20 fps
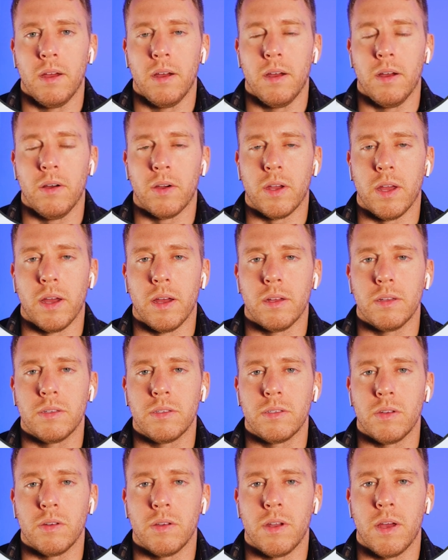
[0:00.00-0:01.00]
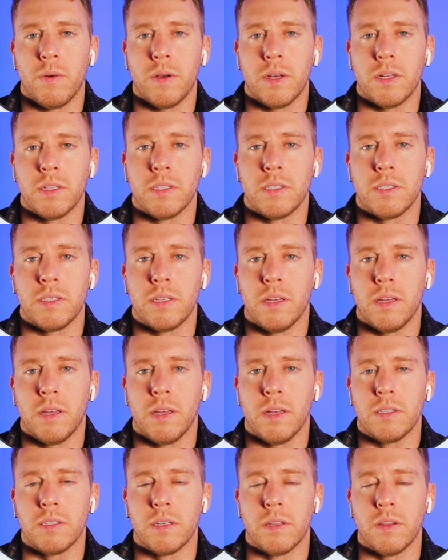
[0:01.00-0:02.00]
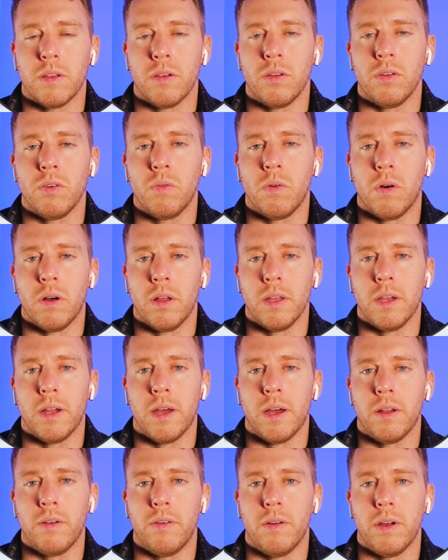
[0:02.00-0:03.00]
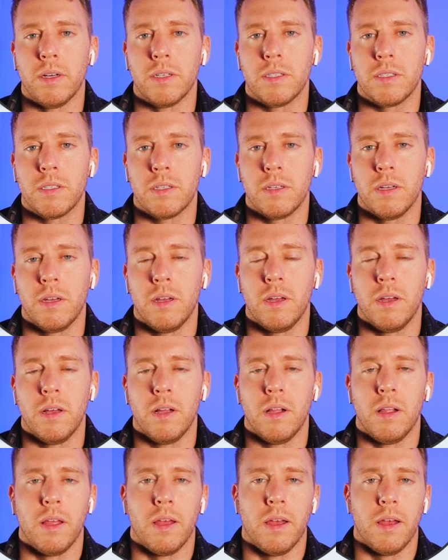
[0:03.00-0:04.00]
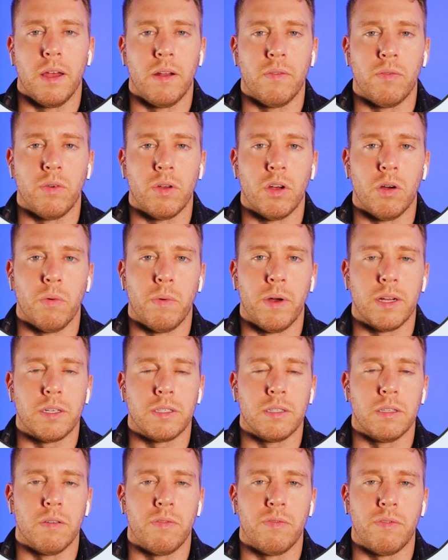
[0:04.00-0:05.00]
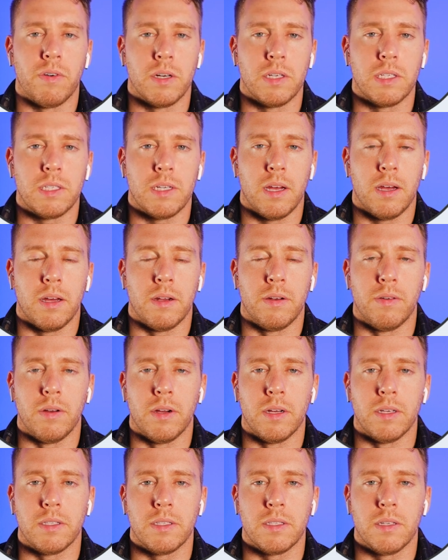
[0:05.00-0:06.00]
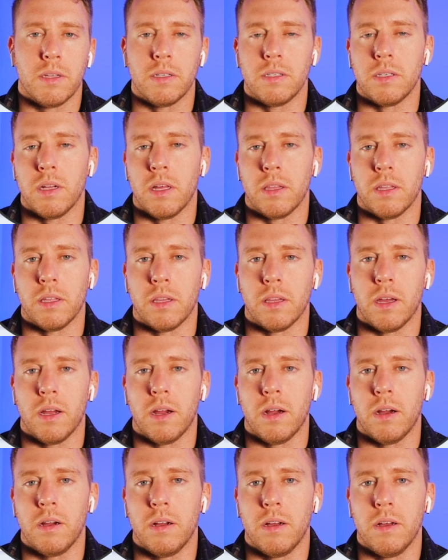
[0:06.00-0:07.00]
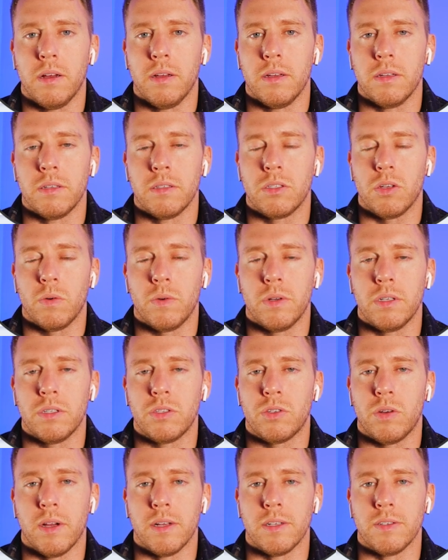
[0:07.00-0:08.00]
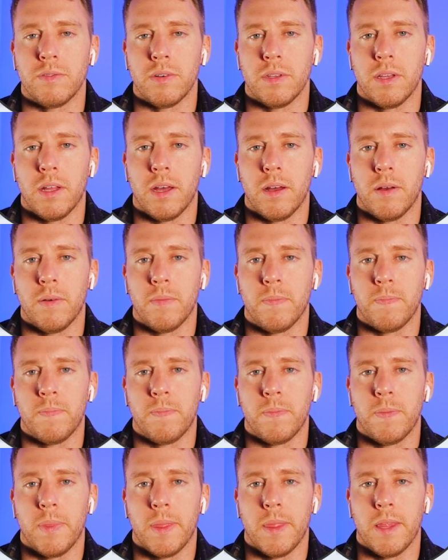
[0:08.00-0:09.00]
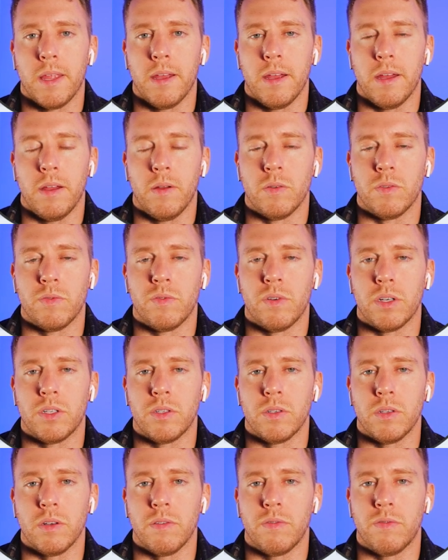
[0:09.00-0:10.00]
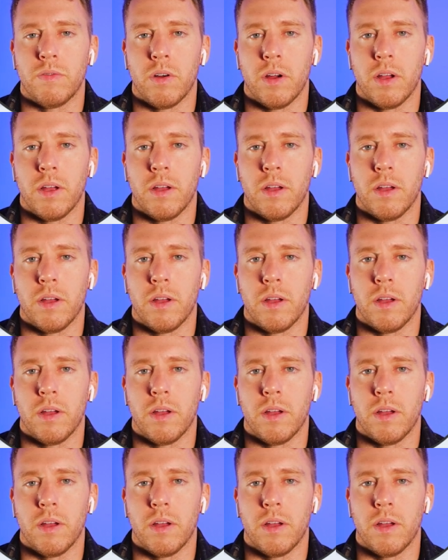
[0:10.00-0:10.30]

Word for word: Okay, so now we can see it's in the new wallet address. And if we go back to the first address, there's nothing there. So we just transferred that and it was virtually free.